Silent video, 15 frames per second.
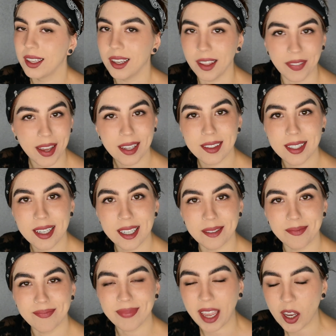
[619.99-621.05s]
And that's it.
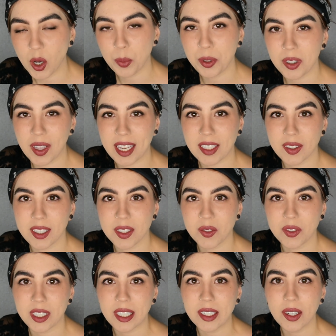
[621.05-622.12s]
I hope you liked this
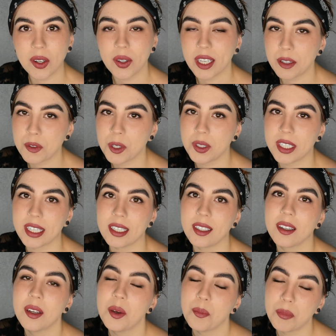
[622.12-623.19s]
video. If you did,
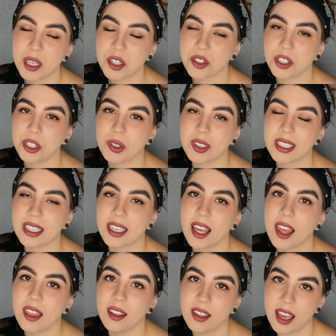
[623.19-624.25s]
make sure you click
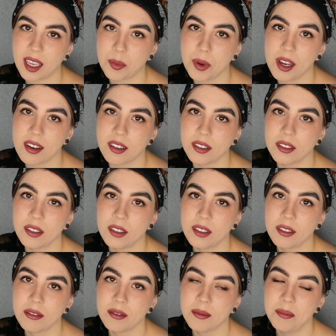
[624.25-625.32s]
the like button
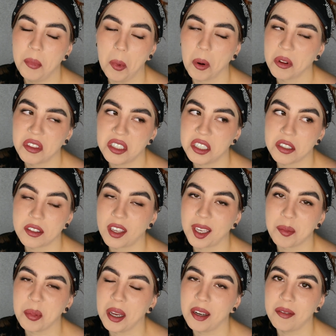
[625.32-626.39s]
or the dislike
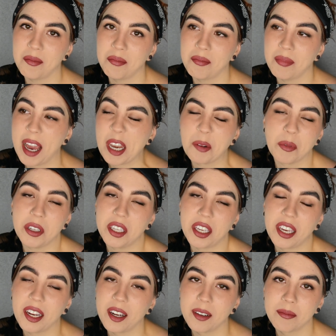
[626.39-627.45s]
button. I don't really
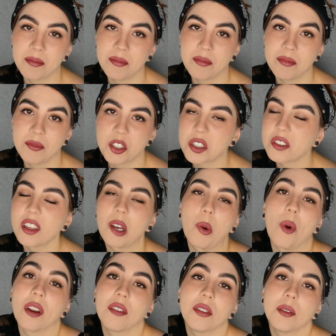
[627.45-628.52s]
care. Just click
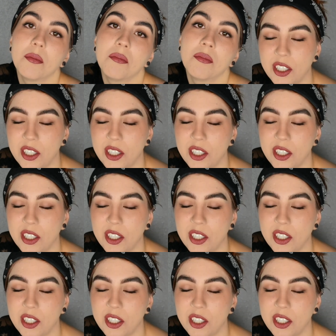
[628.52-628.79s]
one of them.